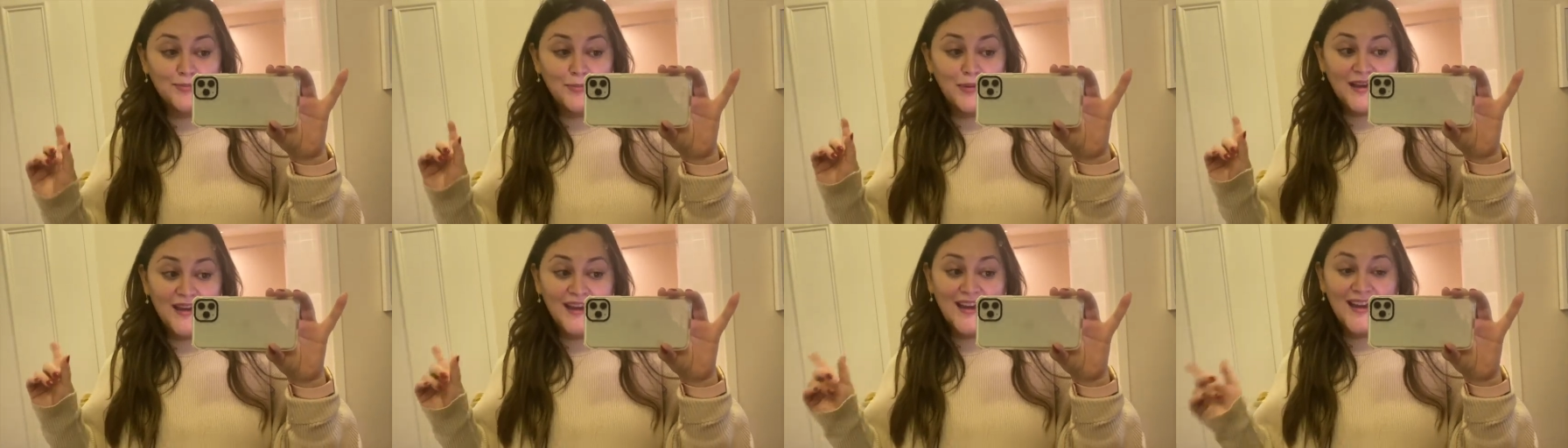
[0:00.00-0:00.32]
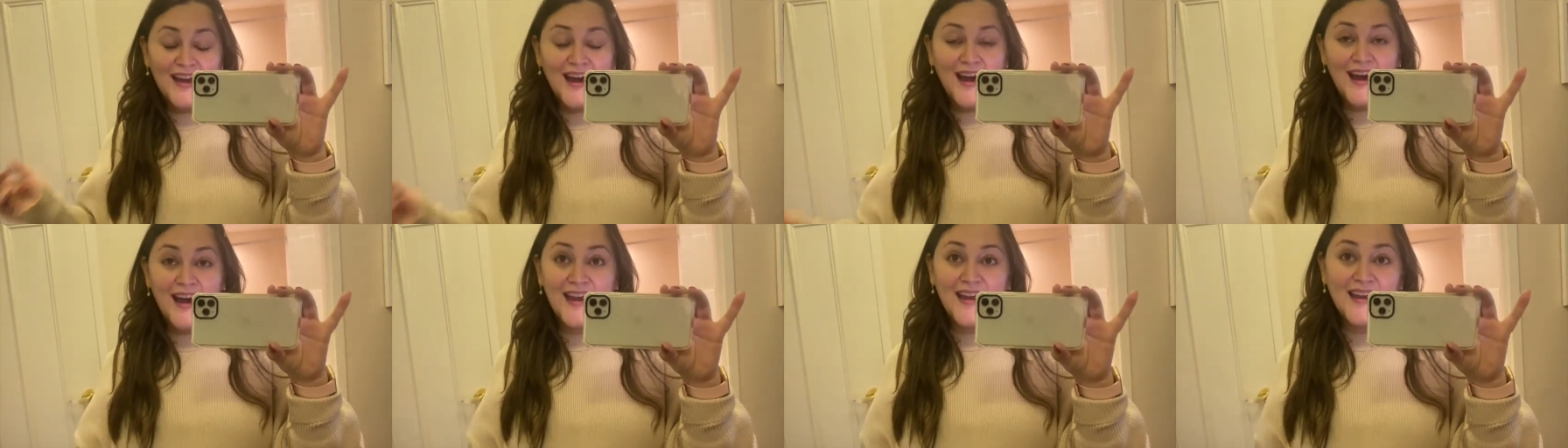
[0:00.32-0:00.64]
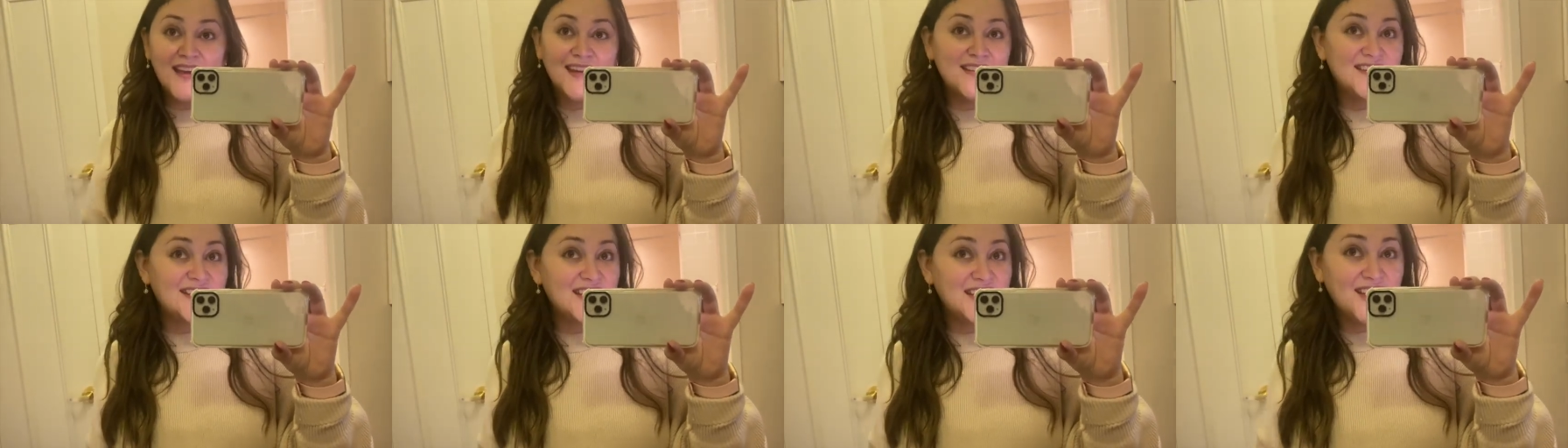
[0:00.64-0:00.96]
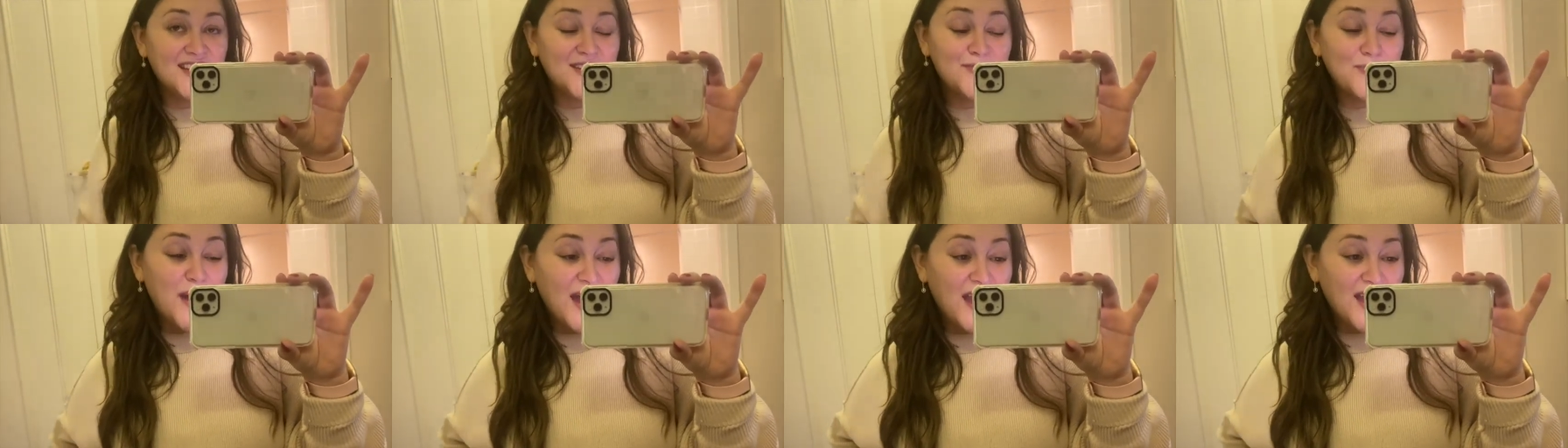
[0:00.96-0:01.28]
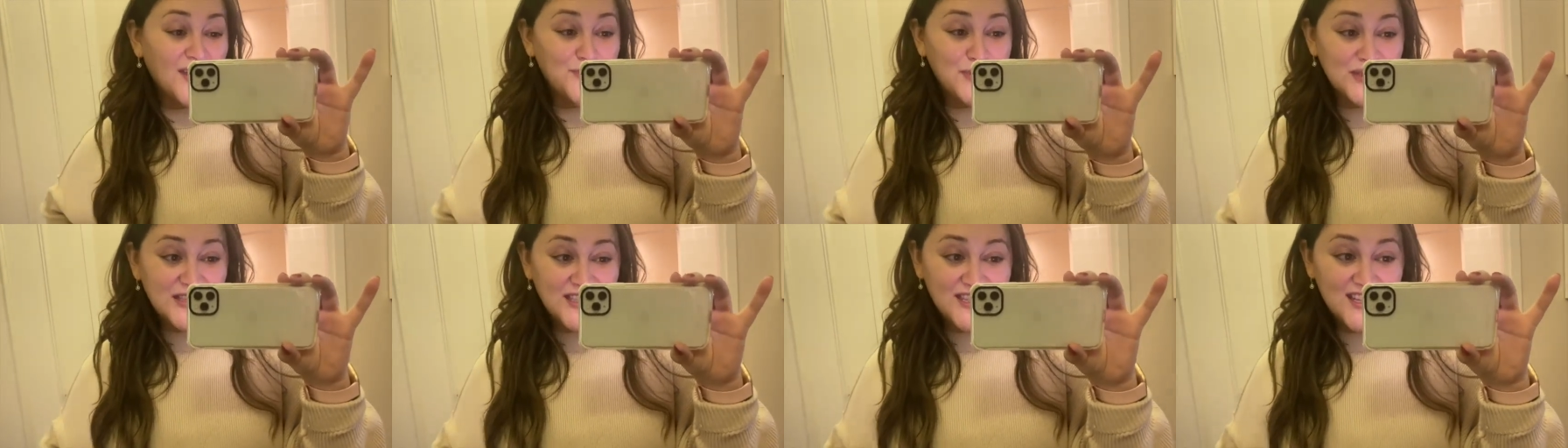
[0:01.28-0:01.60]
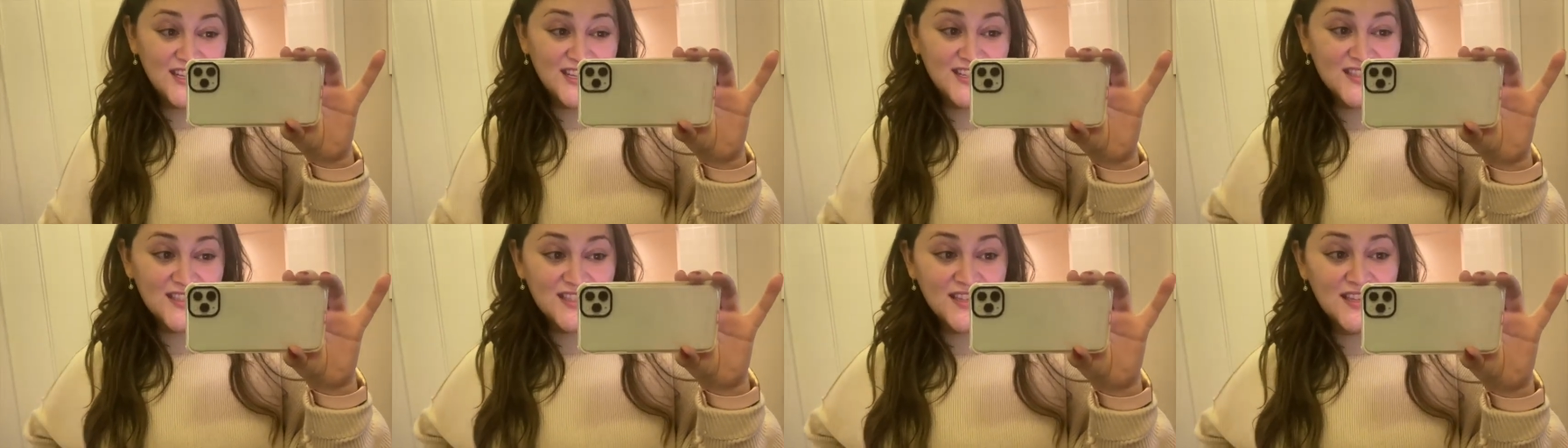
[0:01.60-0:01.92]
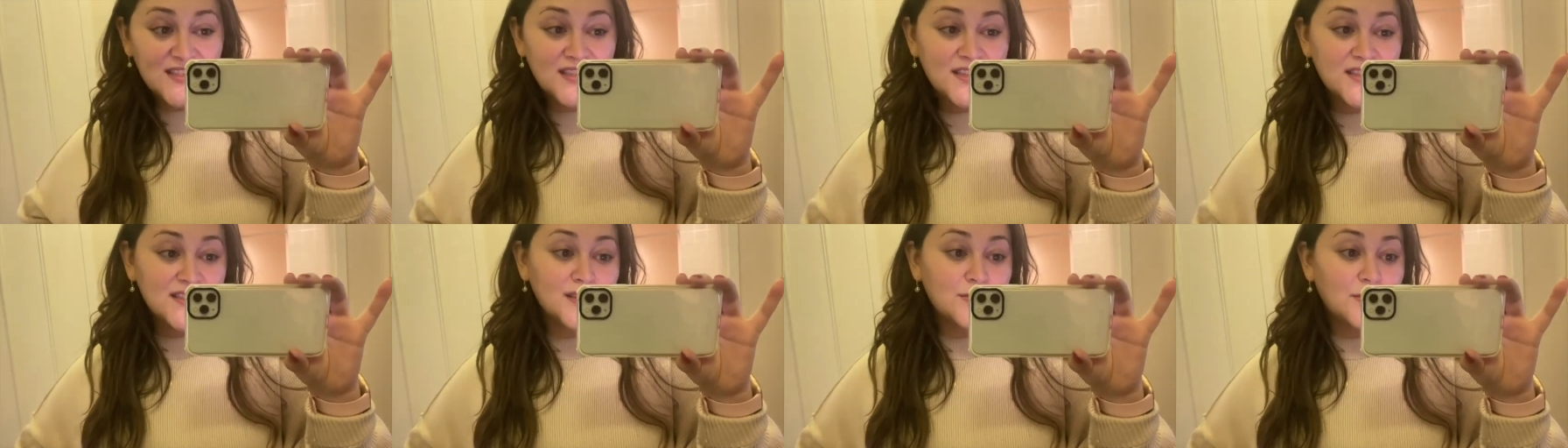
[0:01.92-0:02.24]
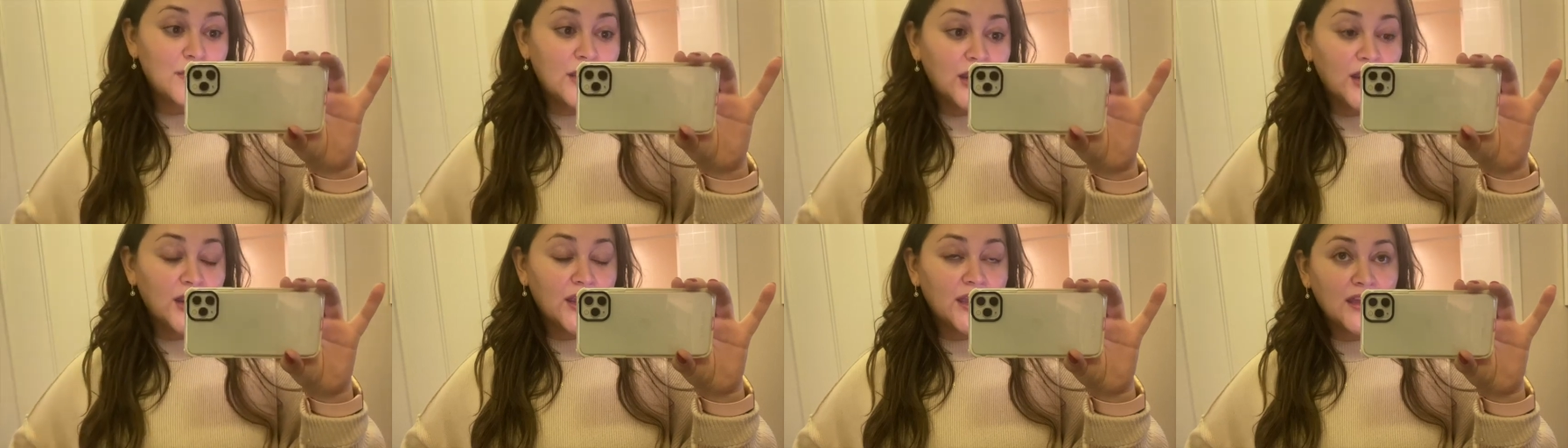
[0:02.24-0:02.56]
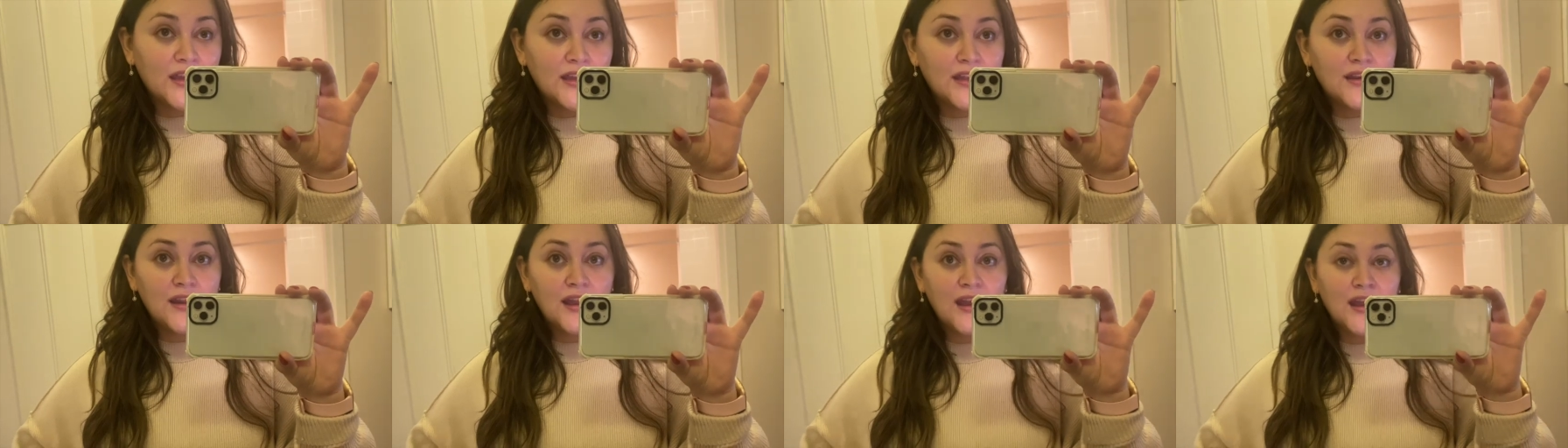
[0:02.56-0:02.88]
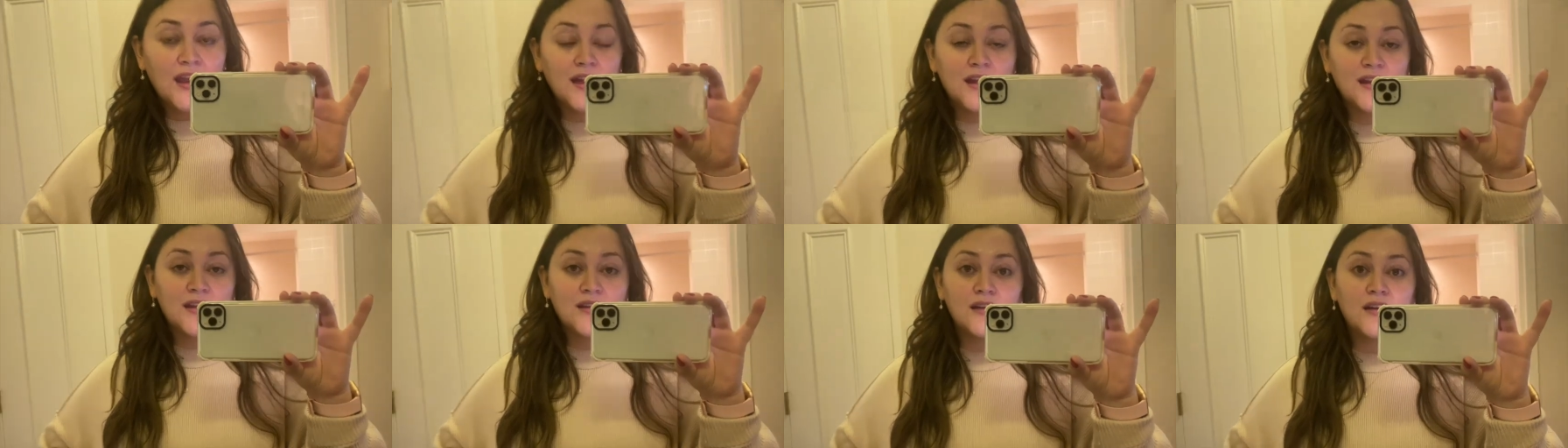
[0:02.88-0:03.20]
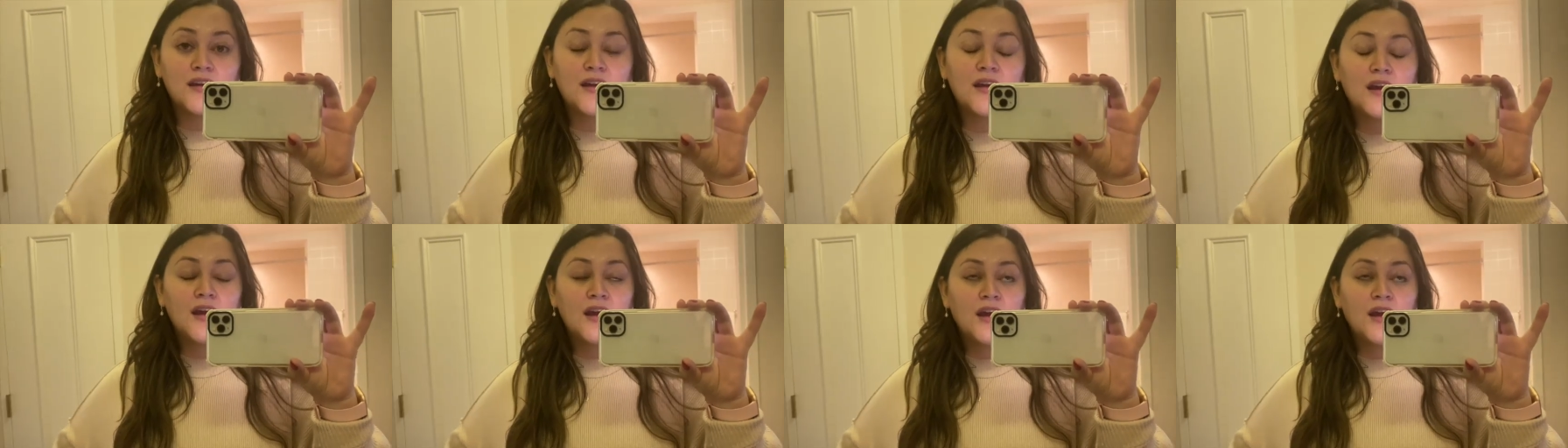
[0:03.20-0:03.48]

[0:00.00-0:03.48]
but I did buy business because it's American, and